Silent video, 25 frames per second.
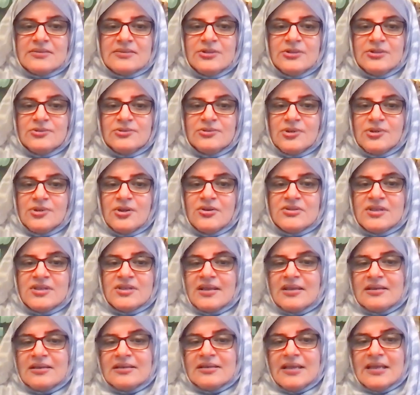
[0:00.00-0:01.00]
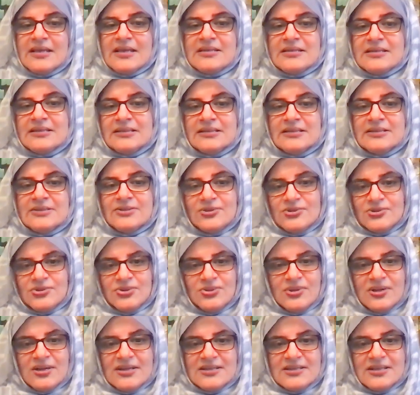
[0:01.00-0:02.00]
we do not second guess it or
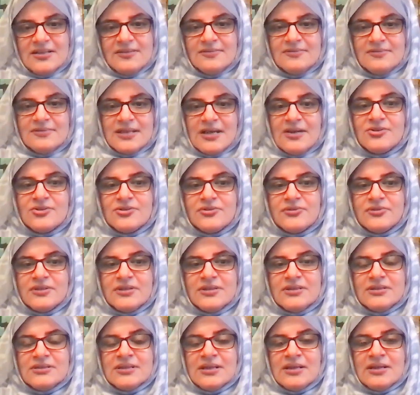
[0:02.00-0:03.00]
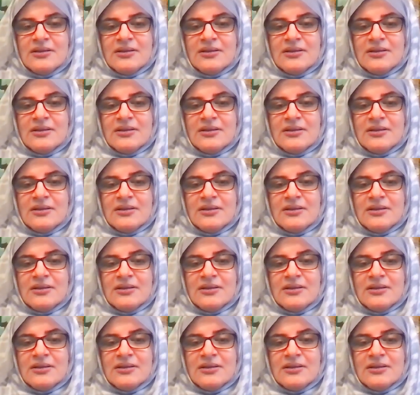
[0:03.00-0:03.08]
talk ourselves out of it.